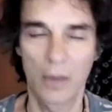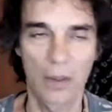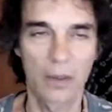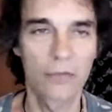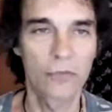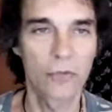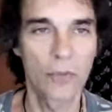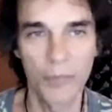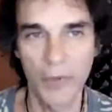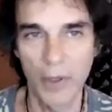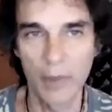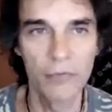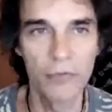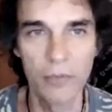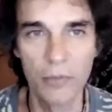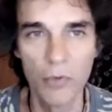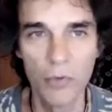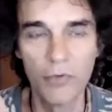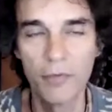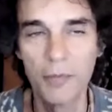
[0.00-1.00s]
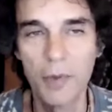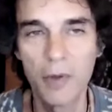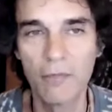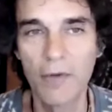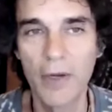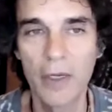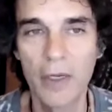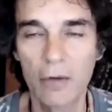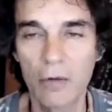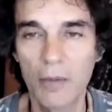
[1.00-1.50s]
Sometimes the movement of
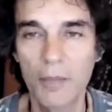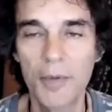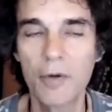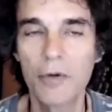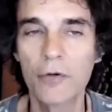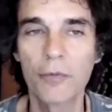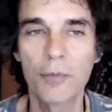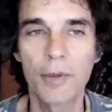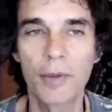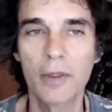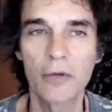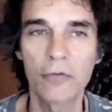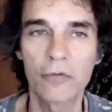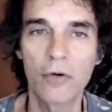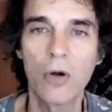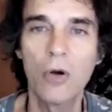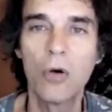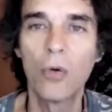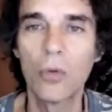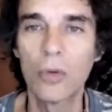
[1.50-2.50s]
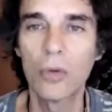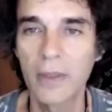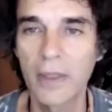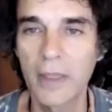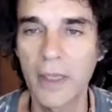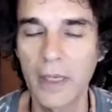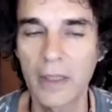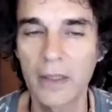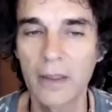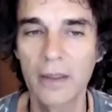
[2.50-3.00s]
anger appears, but it doesn't hold
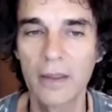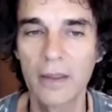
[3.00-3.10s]
that.